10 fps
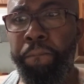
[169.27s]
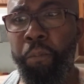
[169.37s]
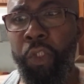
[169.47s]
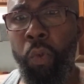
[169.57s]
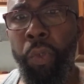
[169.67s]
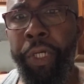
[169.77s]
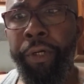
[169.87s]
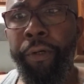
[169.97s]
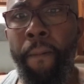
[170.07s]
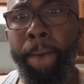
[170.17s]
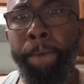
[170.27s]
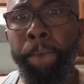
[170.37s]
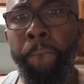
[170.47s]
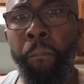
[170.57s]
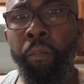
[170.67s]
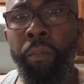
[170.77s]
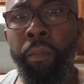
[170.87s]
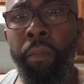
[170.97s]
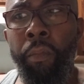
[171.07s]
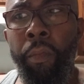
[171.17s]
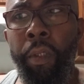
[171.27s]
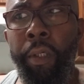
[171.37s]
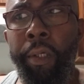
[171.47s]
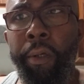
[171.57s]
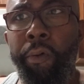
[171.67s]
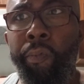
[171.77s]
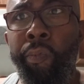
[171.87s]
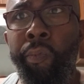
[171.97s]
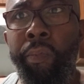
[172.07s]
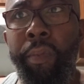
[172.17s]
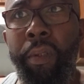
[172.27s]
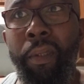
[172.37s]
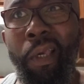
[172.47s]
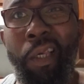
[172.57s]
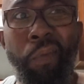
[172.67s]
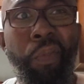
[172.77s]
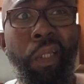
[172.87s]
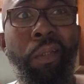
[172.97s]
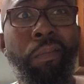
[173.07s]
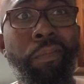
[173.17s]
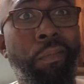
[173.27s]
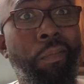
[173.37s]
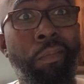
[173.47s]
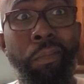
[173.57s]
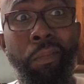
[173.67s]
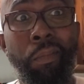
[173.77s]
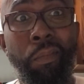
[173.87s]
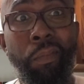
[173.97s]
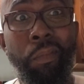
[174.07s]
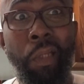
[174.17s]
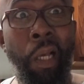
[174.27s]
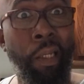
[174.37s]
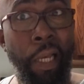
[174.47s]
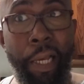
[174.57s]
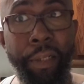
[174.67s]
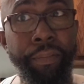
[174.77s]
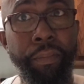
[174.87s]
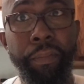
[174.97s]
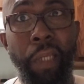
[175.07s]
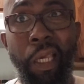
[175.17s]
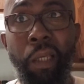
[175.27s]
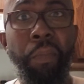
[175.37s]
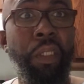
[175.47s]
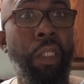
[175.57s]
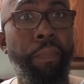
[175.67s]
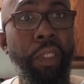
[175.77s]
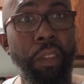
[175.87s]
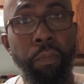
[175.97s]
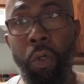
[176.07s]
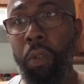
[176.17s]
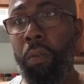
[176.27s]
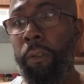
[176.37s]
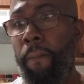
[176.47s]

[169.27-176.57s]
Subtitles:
to where, it can be a lot, it can be something small.